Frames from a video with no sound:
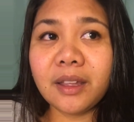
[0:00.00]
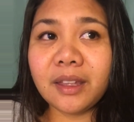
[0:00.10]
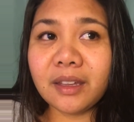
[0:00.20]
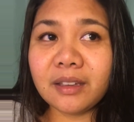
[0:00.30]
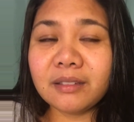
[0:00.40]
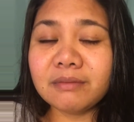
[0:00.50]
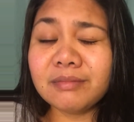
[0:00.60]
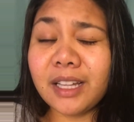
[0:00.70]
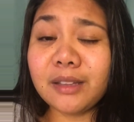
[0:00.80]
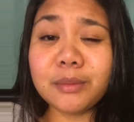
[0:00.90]

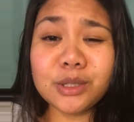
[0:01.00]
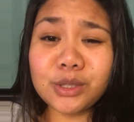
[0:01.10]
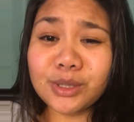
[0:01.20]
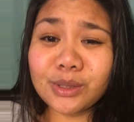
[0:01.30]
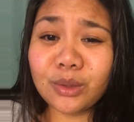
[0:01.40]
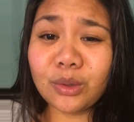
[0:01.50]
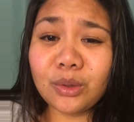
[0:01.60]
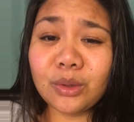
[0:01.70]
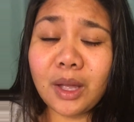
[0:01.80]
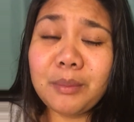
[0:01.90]
in elementary
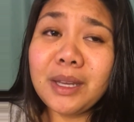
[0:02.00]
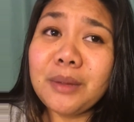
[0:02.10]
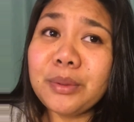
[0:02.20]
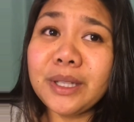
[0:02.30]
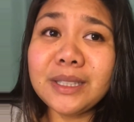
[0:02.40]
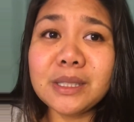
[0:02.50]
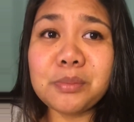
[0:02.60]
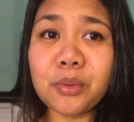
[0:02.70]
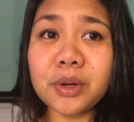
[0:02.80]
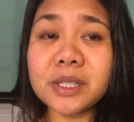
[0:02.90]
school, I mean, I played
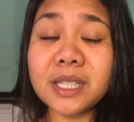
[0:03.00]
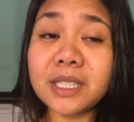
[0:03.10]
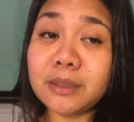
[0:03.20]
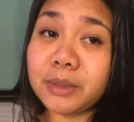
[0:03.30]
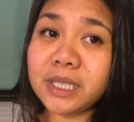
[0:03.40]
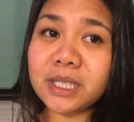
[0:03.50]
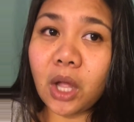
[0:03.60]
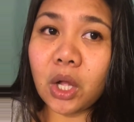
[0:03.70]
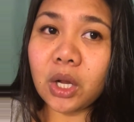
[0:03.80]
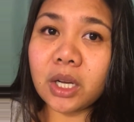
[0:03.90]
sports. I did play
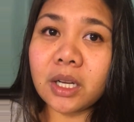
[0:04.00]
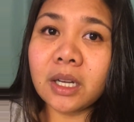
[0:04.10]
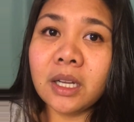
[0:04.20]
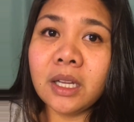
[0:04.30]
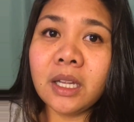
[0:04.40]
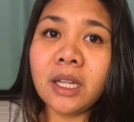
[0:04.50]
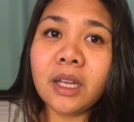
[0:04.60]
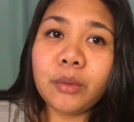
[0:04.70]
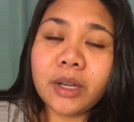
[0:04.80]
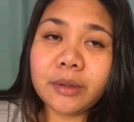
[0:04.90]
soccer
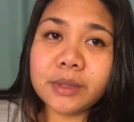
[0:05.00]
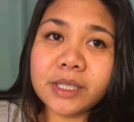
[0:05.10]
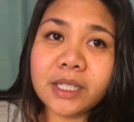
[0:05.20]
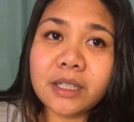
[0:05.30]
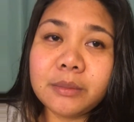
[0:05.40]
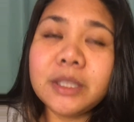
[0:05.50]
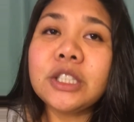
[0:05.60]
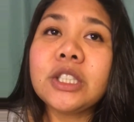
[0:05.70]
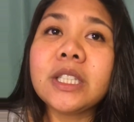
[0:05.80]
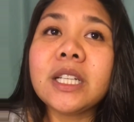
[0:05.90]
when I was in
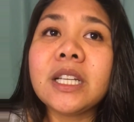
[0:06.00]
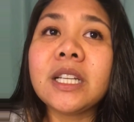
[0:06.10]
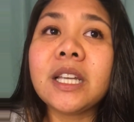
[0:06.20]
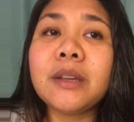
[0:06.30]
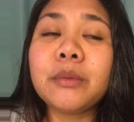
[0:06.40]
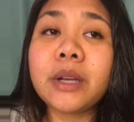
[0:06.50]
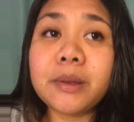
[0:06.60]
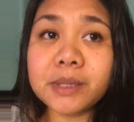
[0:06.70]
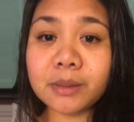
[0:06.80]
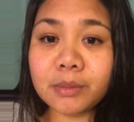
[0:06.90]
elementary, and when I
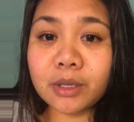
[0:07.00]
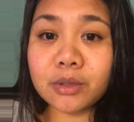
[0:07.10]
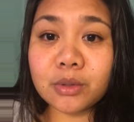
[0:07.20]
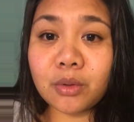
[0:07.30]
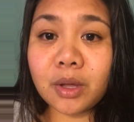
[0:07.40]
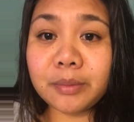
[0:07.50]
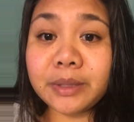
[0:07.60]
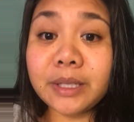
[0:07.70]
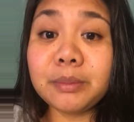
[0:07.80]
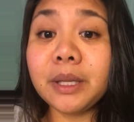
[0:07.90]
was in middle school, I
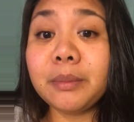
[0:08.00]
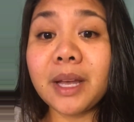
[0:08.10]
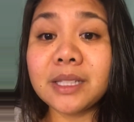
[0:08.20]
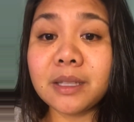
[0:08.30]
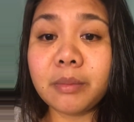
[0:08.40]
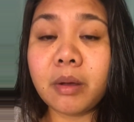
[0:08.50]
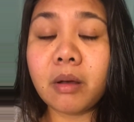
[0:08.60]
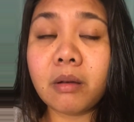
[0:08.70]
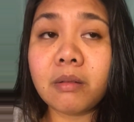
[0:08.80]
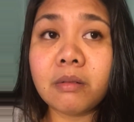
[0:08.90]
did play
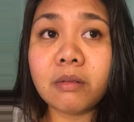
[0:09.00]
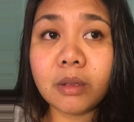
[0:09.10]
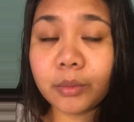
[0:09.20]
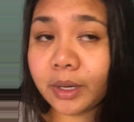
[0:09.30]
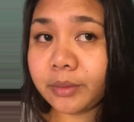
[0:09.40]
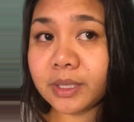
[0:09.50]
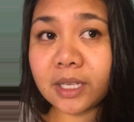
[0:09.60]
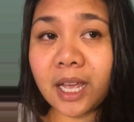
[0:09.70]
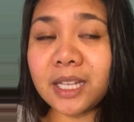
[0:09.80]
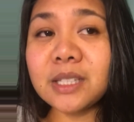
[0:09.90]
basketball, and when I was in
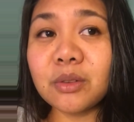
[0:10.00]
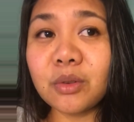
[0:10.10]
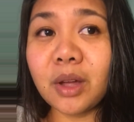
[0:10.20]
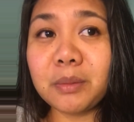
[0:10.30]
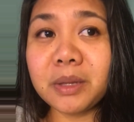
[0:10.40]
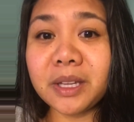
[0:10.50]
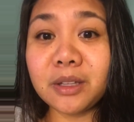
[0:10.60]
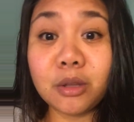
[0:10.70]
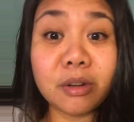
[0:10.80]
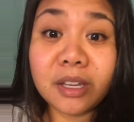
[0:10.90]
high school, I played
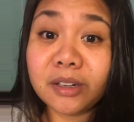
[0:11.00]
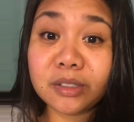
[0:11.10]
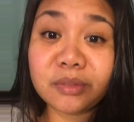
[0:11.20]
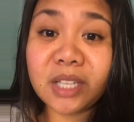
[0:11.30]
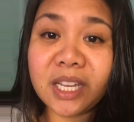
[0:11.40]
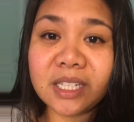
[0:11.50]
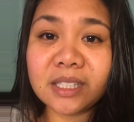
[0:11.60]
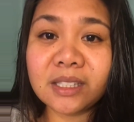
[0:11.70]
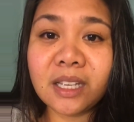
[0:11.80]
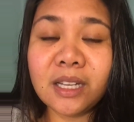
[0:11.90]
3 years of
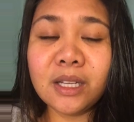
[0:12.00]
tennis.